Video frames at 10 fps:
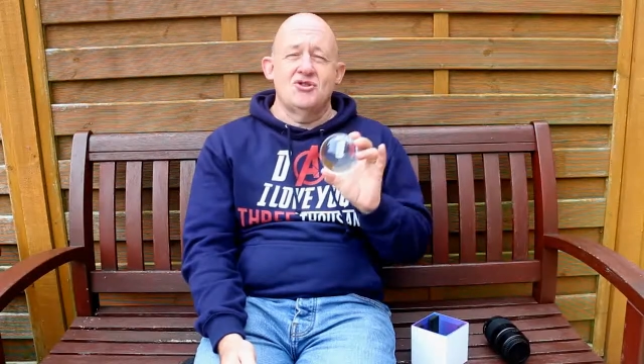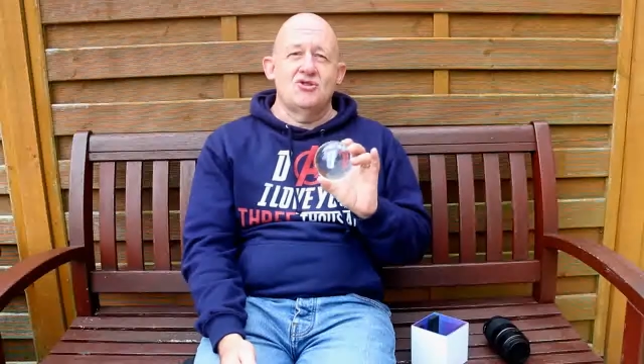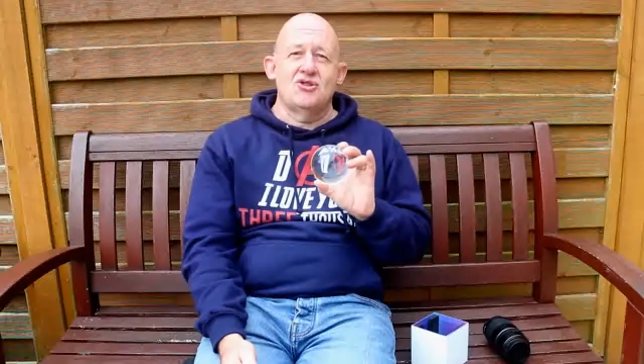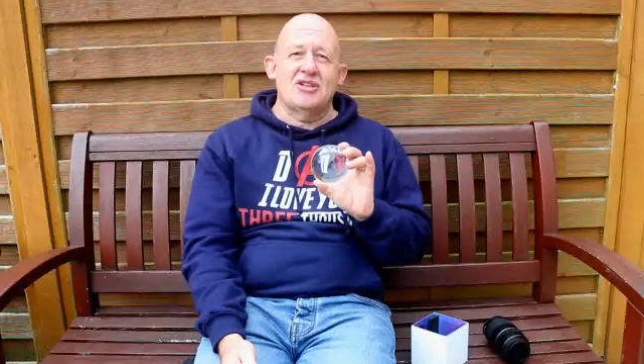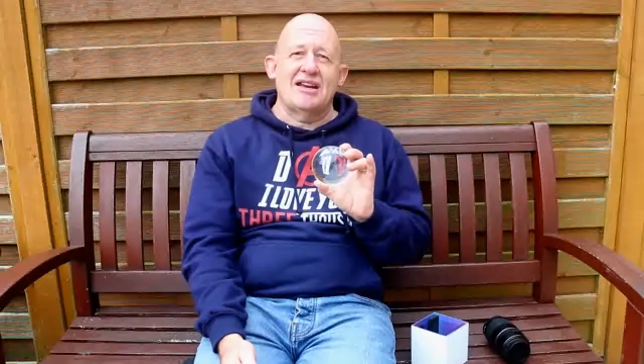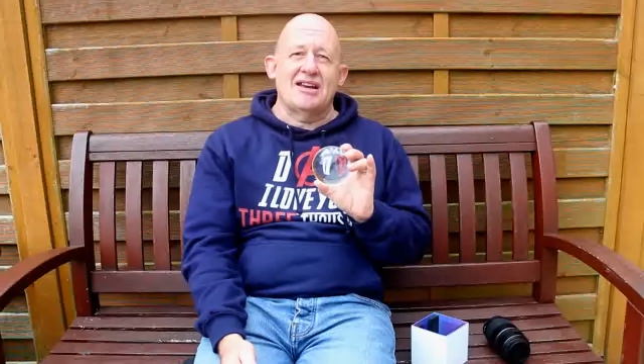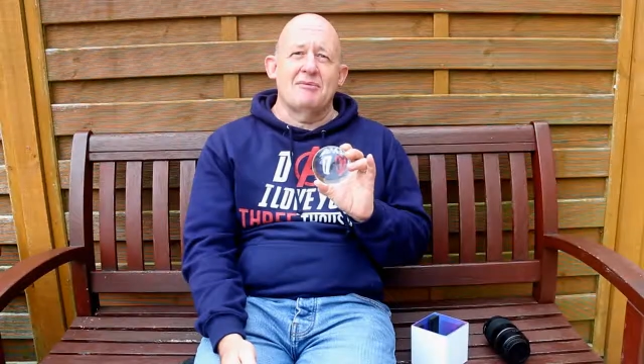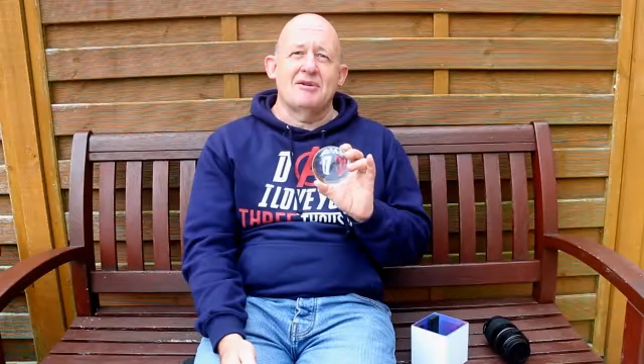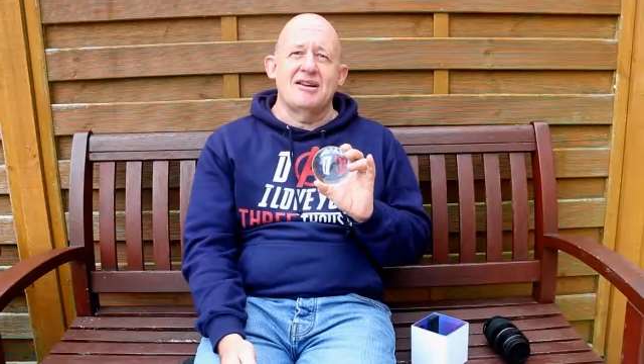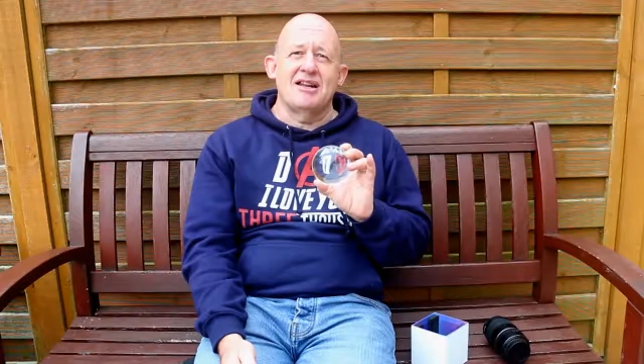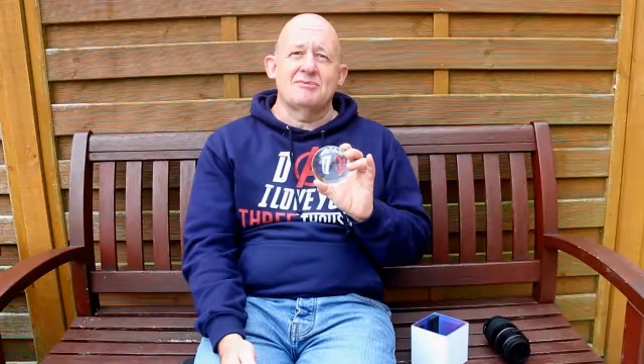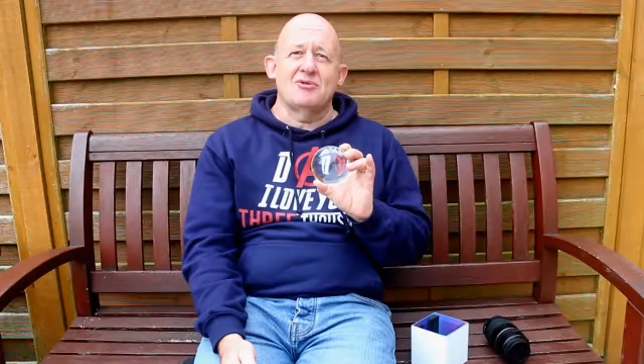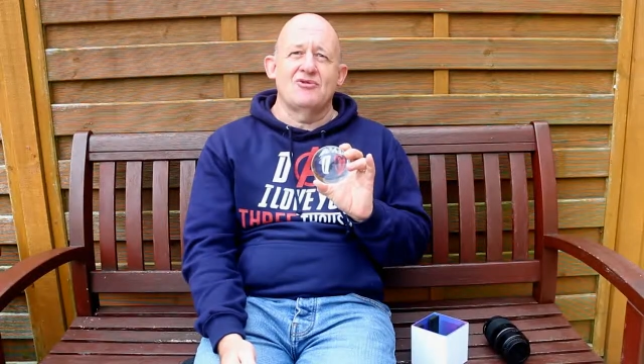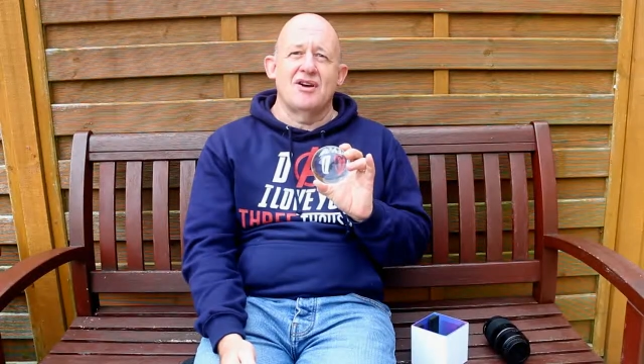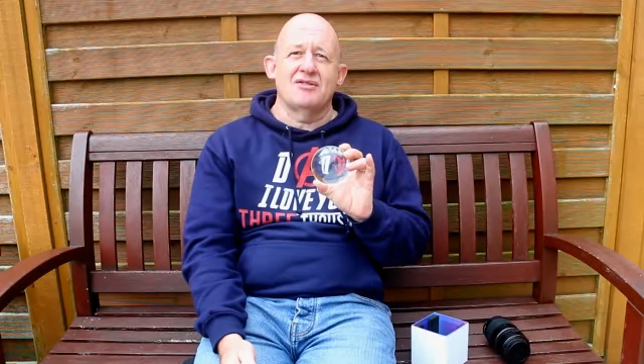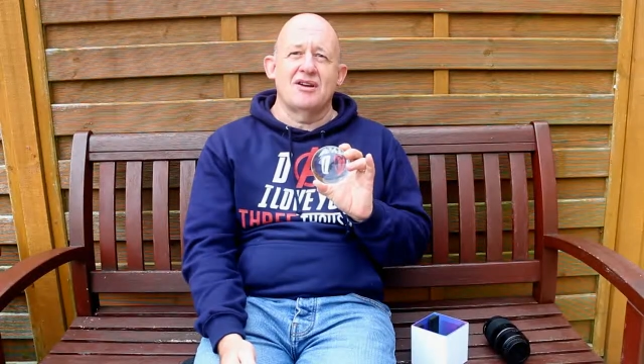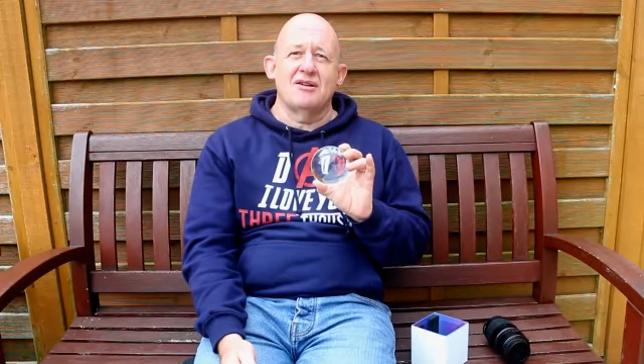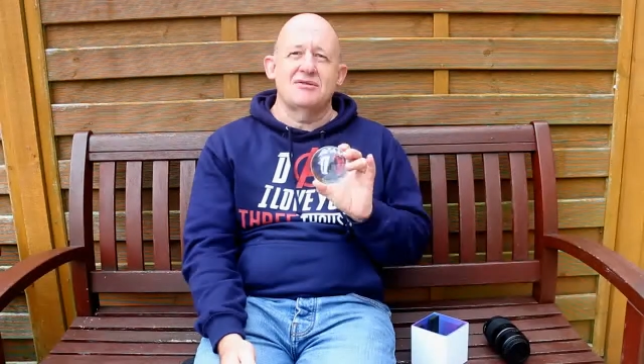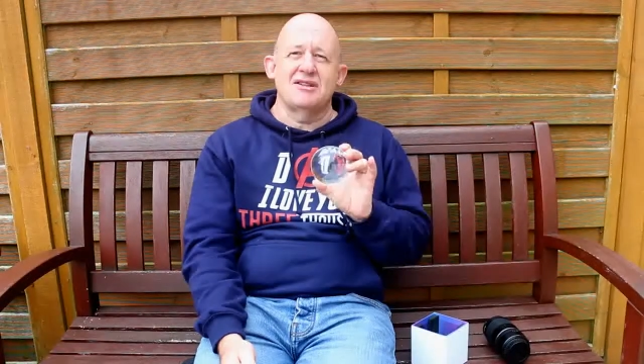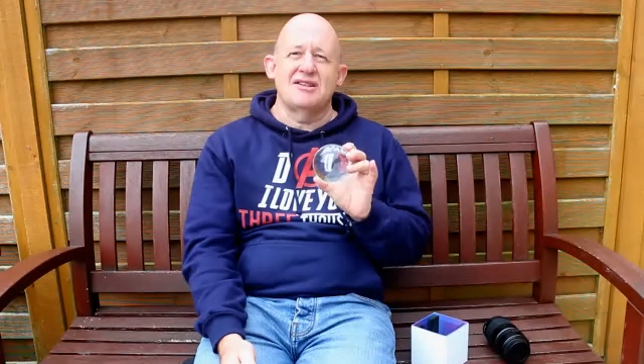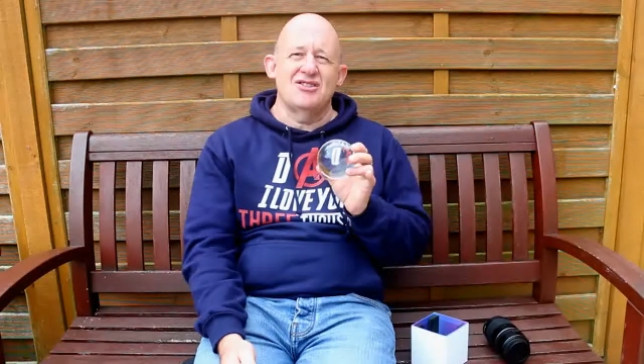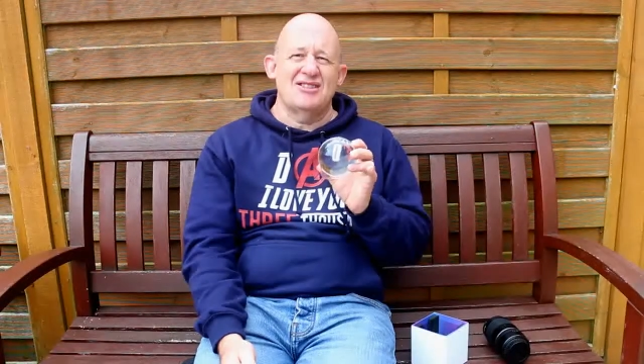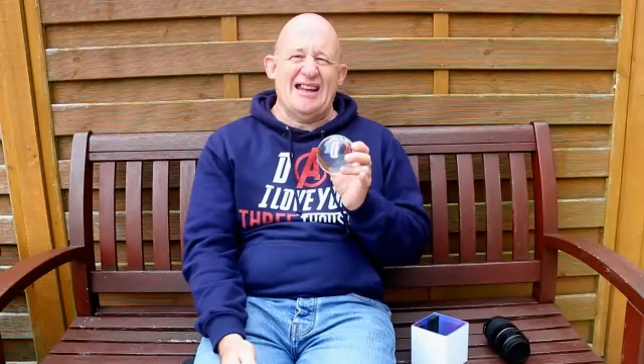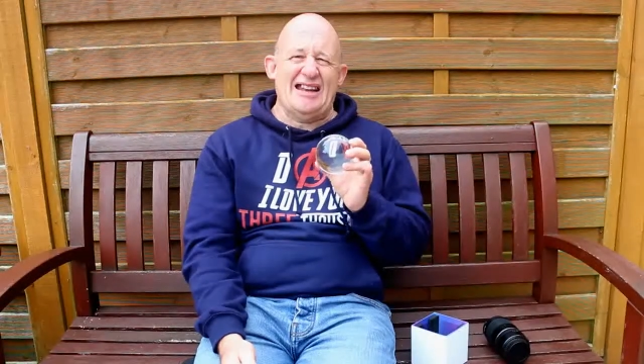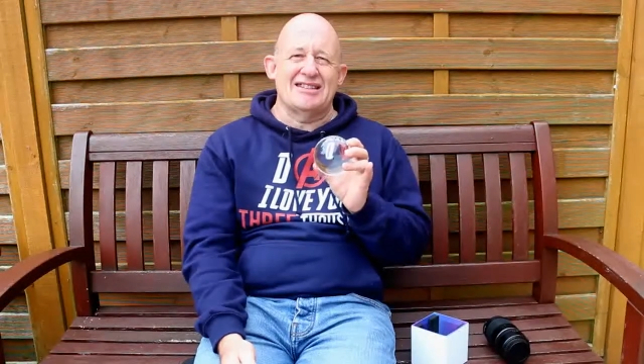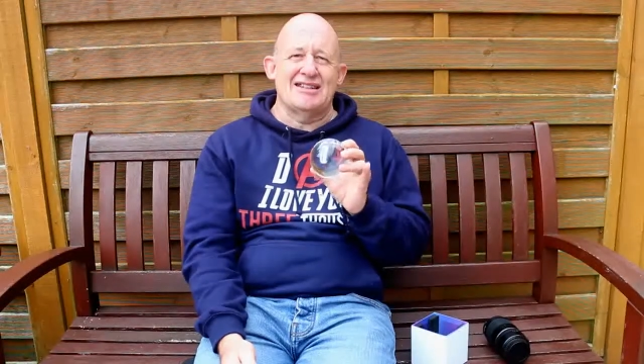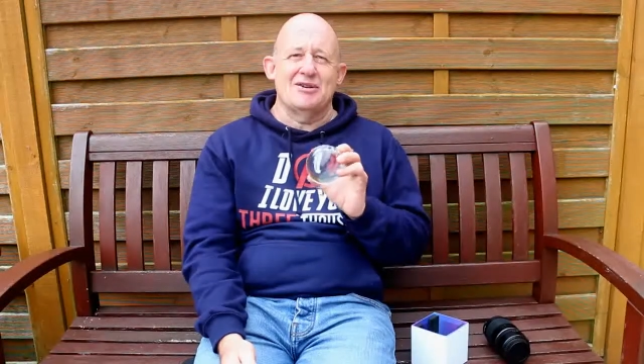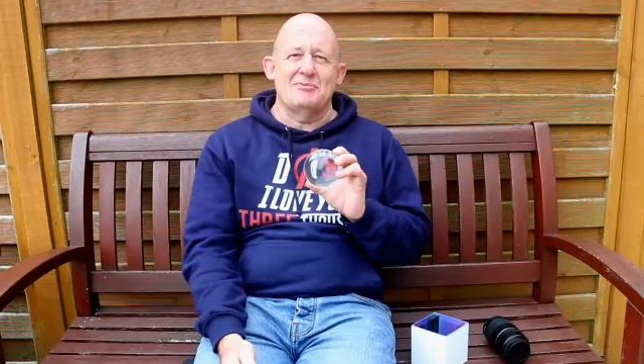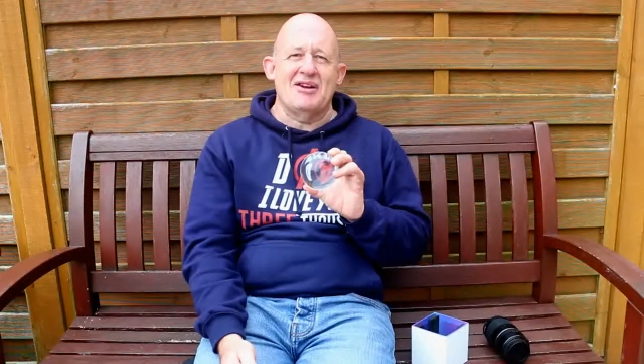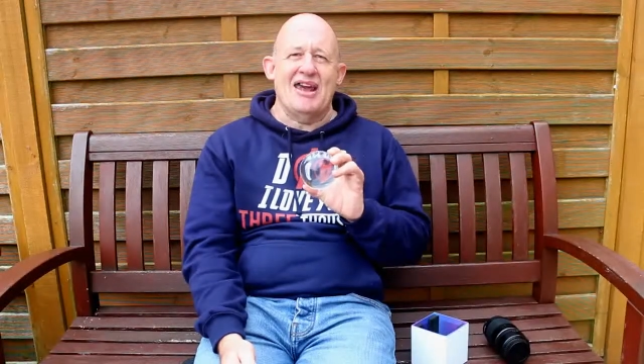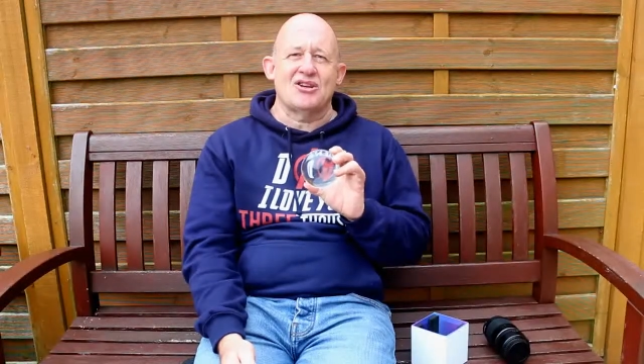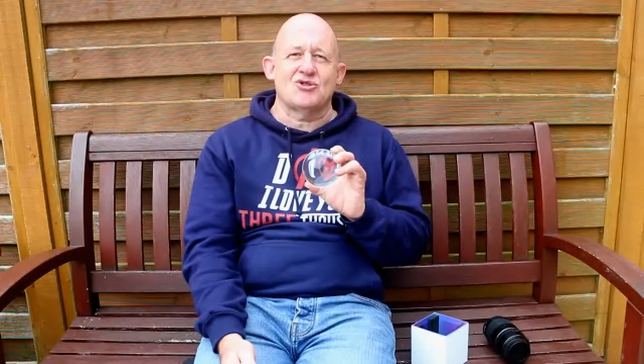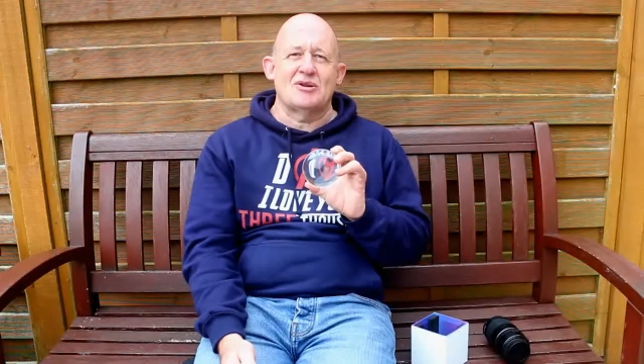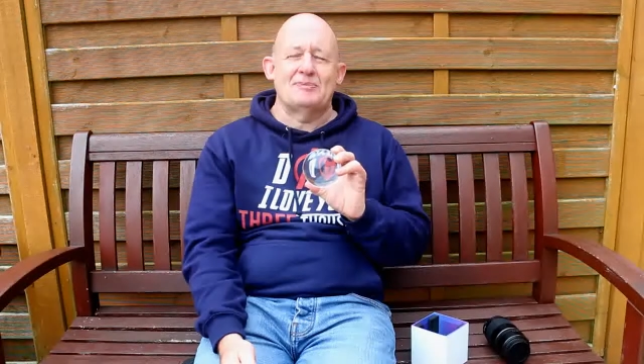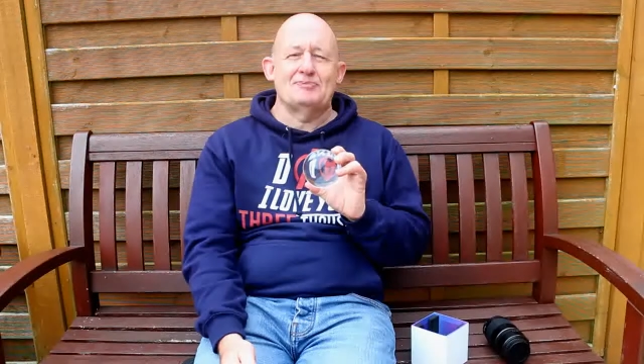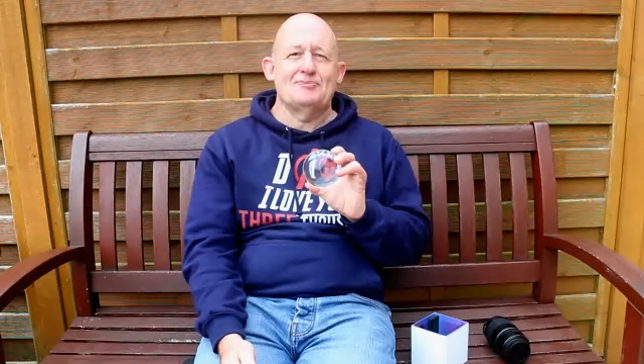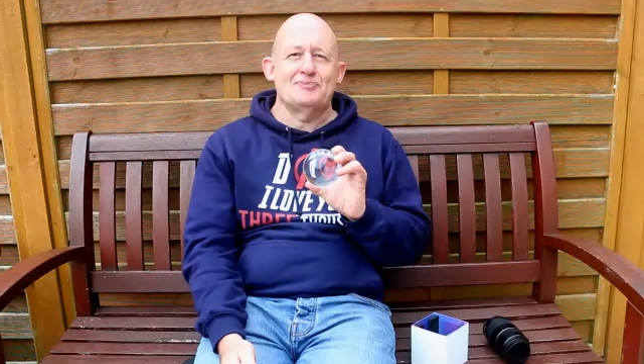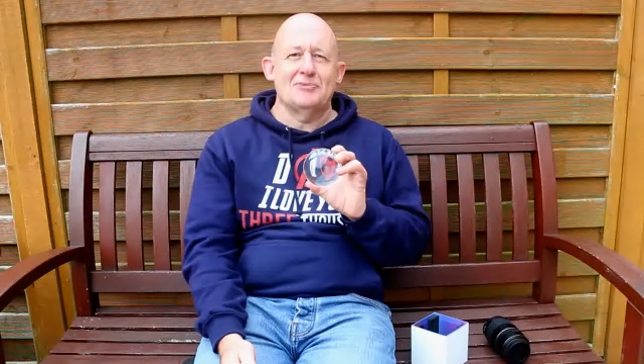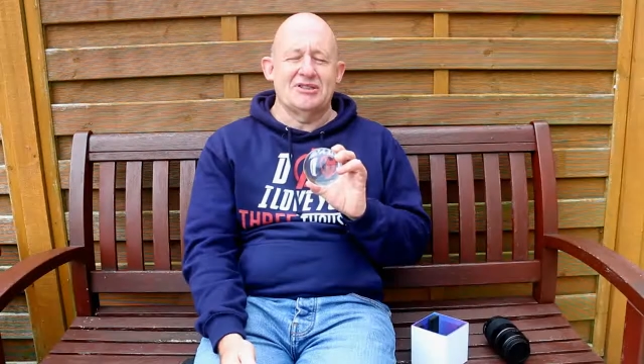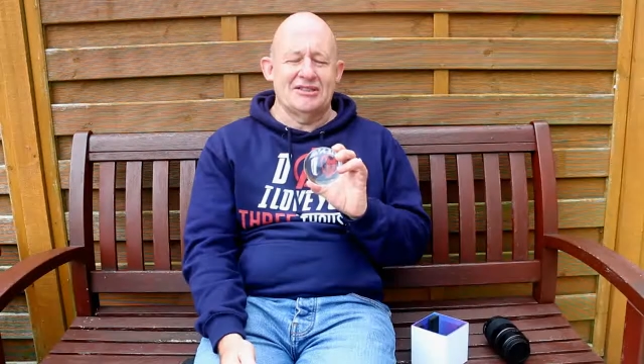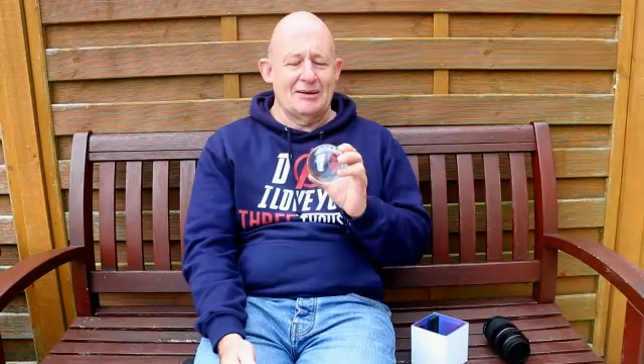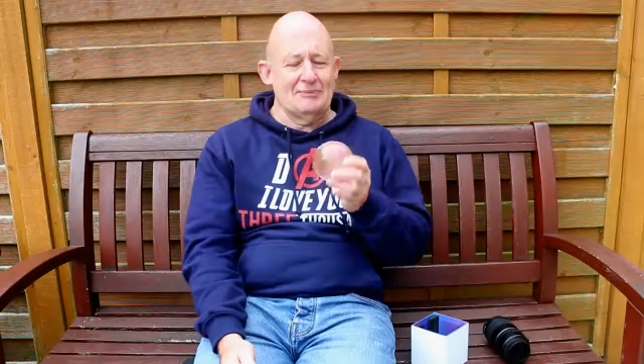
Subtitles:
just add a couple of lens ball photos, and it just adds a little bit extra. But